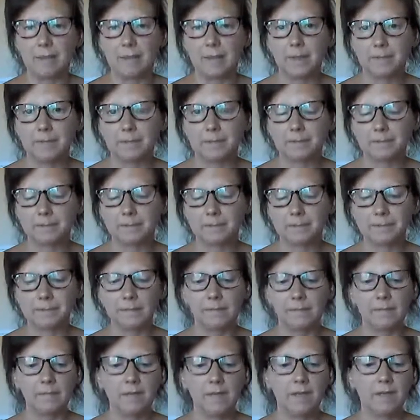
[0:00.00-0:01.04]

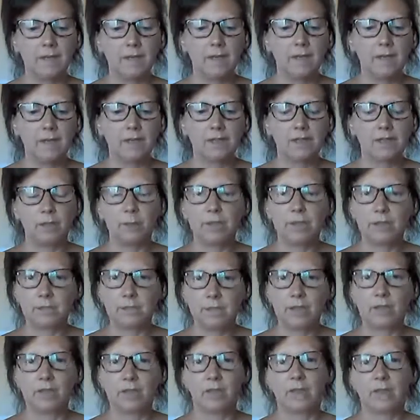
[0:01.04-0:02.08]
So you want to
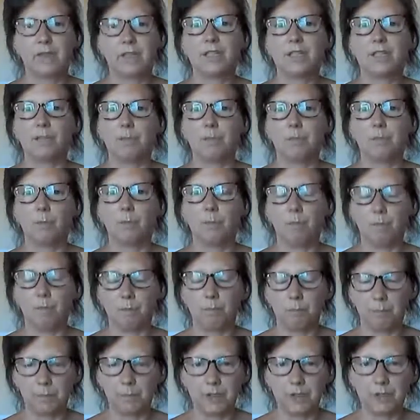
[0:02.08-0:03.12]
make sure that
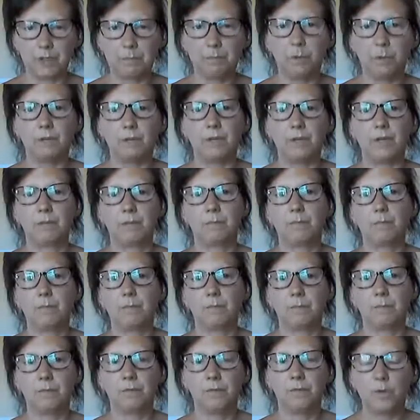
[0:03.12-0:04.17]
this is moving
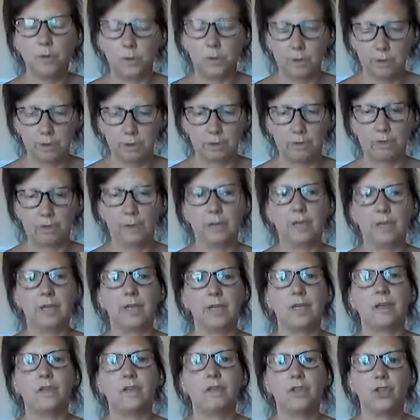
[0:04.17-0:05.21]
food through your
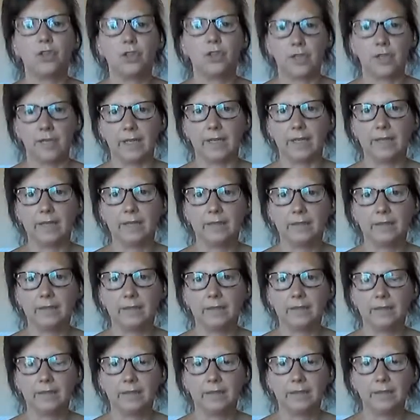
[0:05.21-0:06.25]
body efficiently.
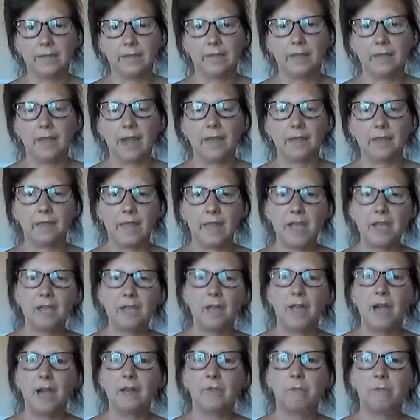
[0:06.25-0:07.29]
And then
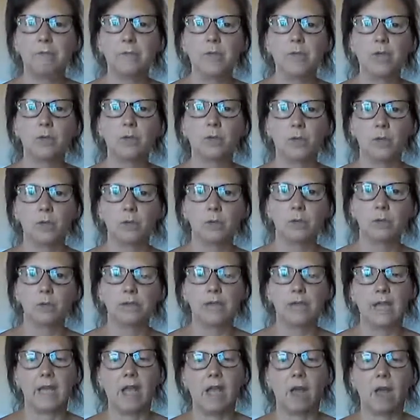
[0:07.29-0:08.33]
you have minerals
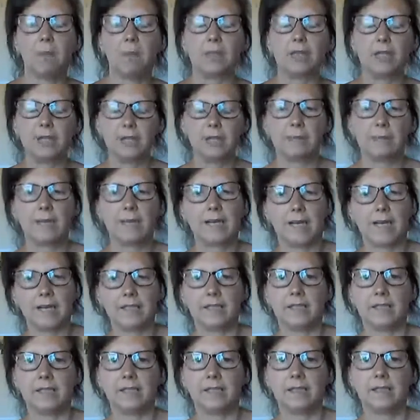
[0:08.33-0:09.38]
that help with your stomach
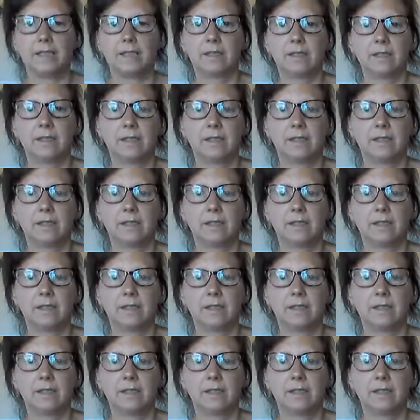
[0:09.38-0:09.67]
acid.